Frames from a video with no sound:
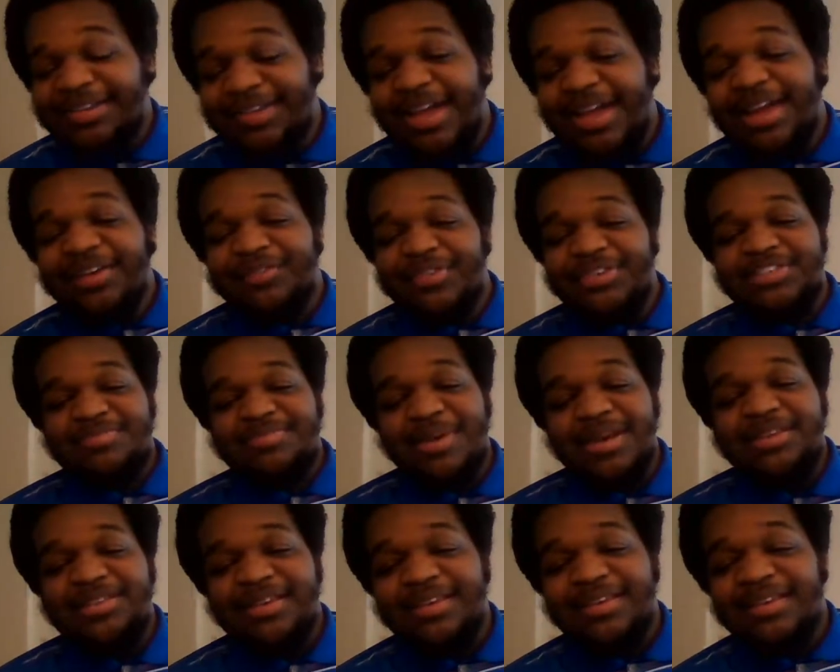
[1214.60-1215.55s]
kind of
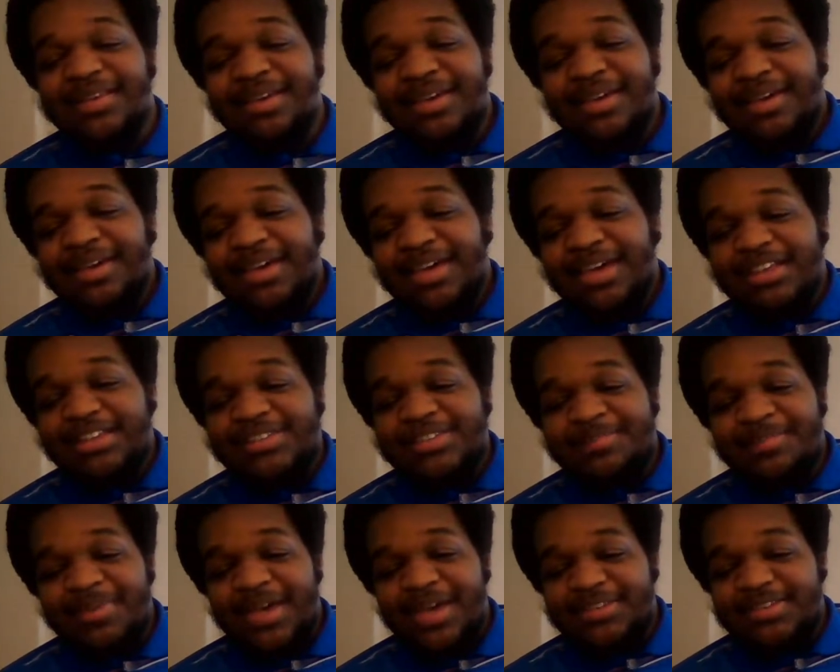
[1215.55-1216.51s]
respected
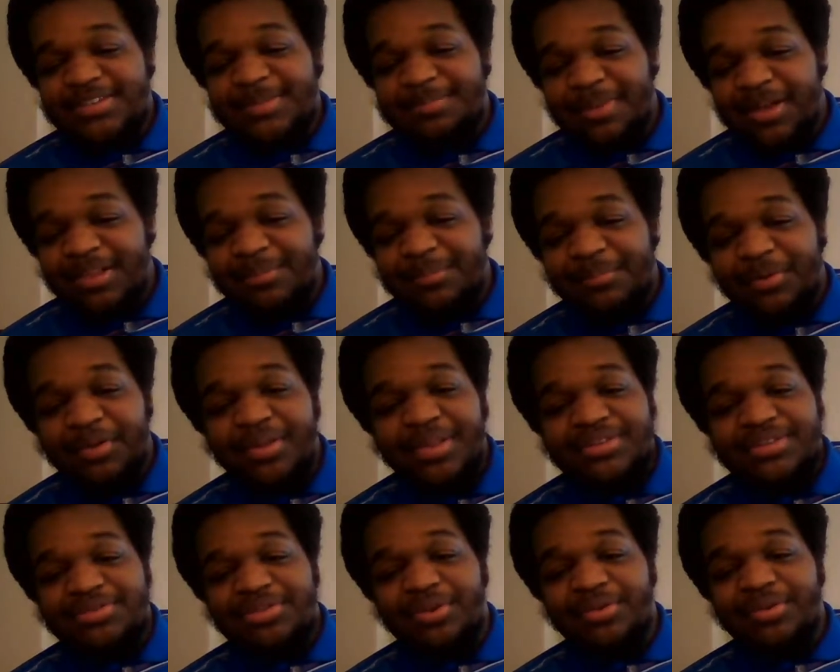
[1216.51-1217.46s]
Isabella more or
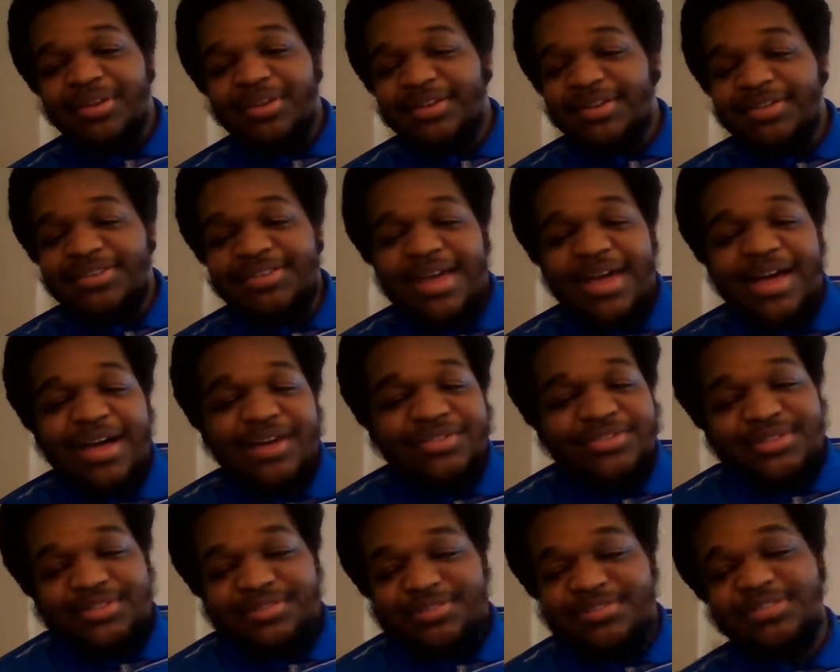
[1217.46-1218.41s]
less thrown in the towel.
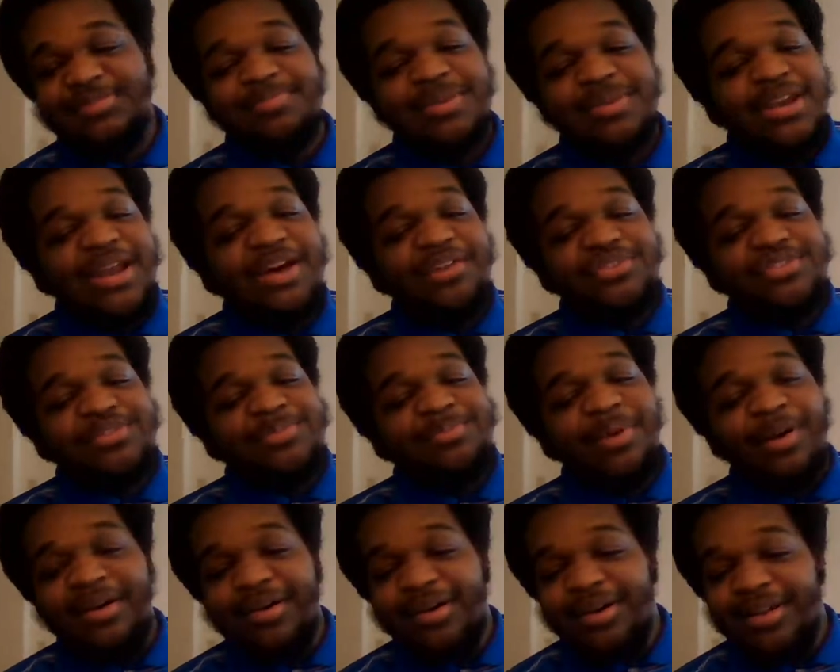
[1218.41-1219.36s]
She's been
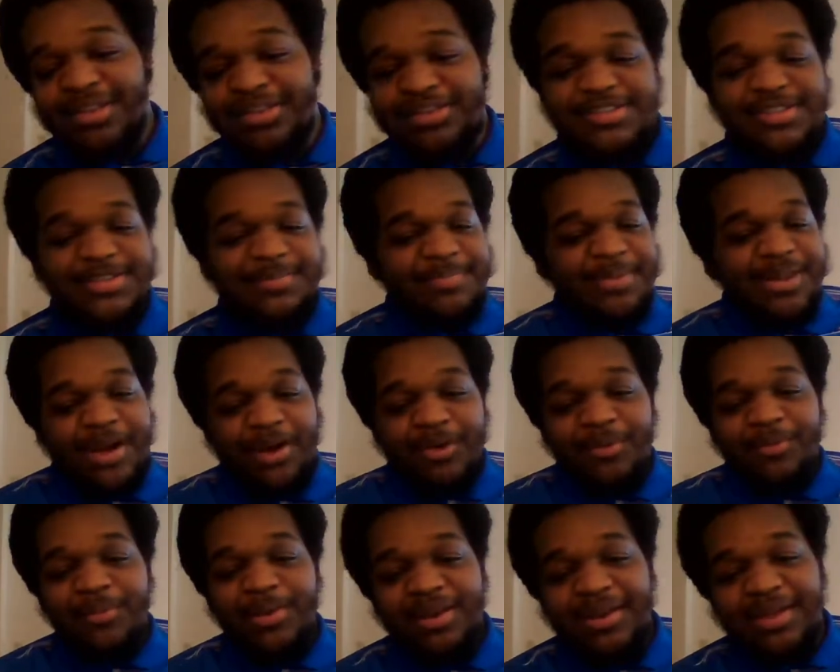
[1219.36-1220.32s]
outsmarted, she's been
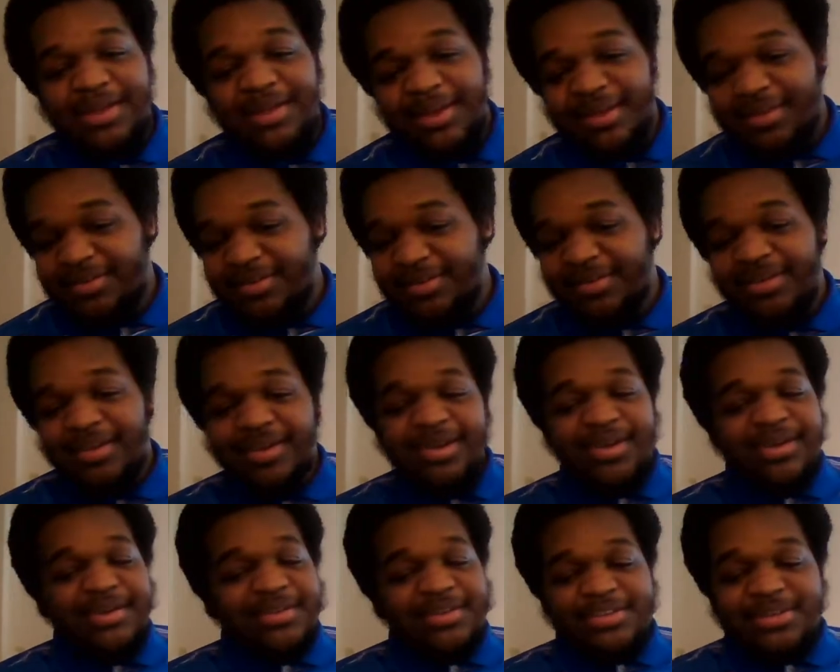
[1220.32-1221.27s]
outwitted, and
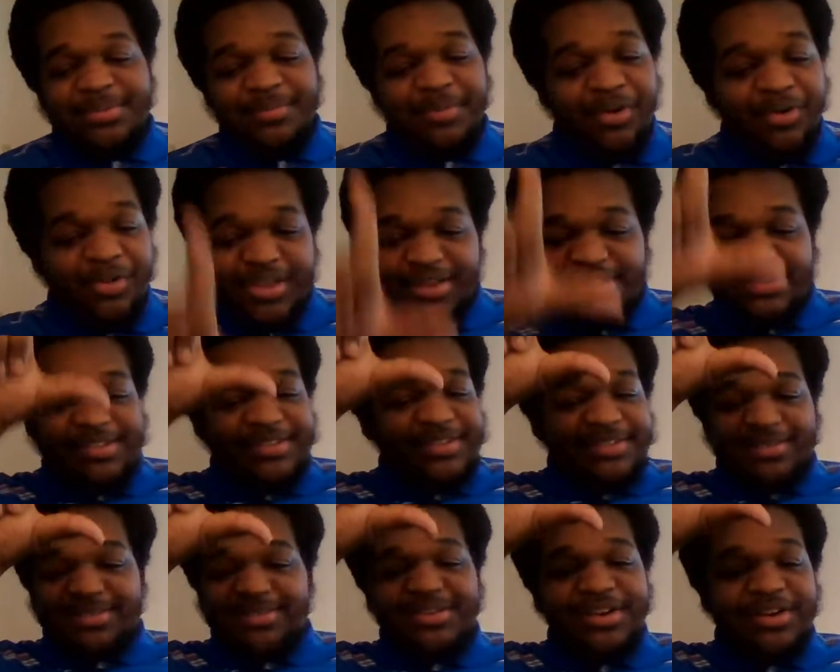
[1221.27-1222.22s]
she more or
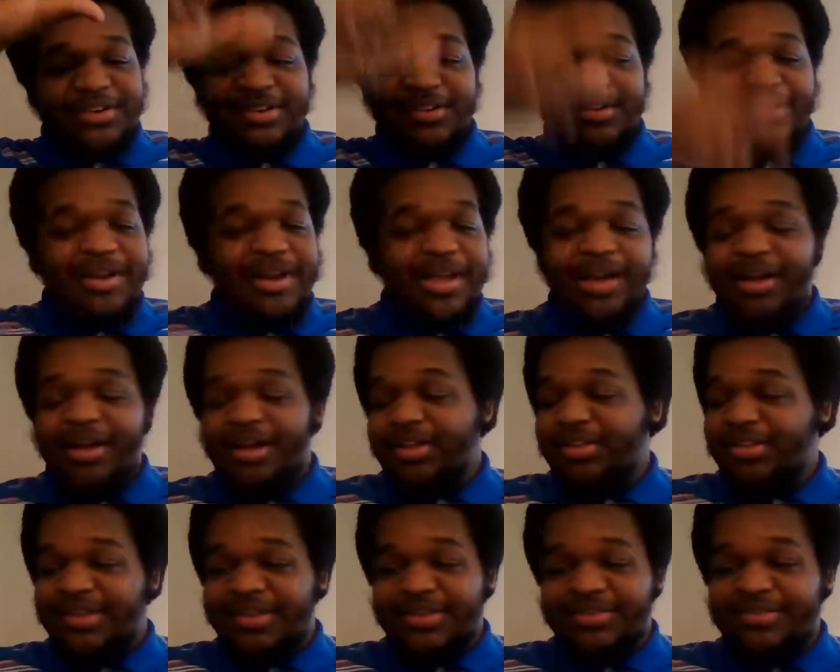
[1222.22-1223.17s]
less took her
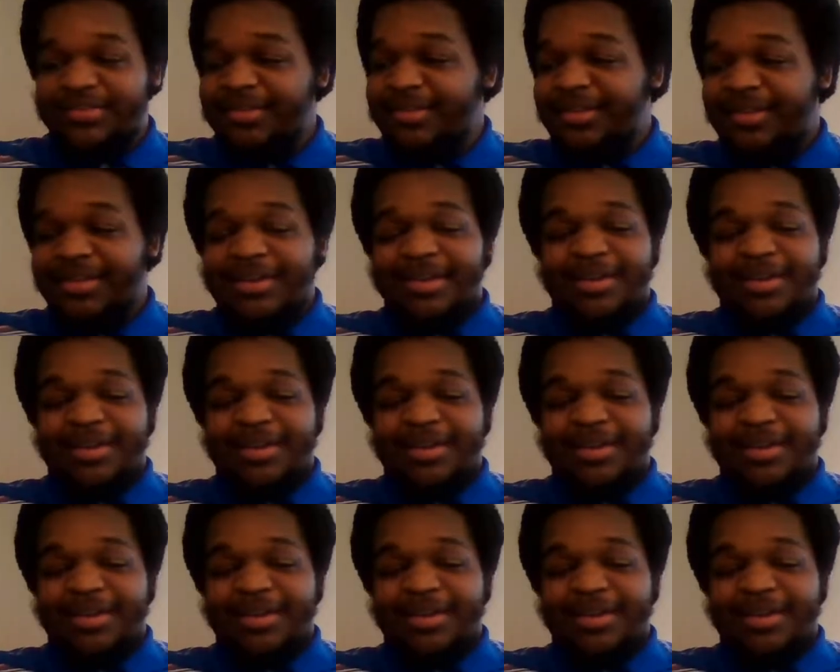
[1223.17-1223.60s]
L, and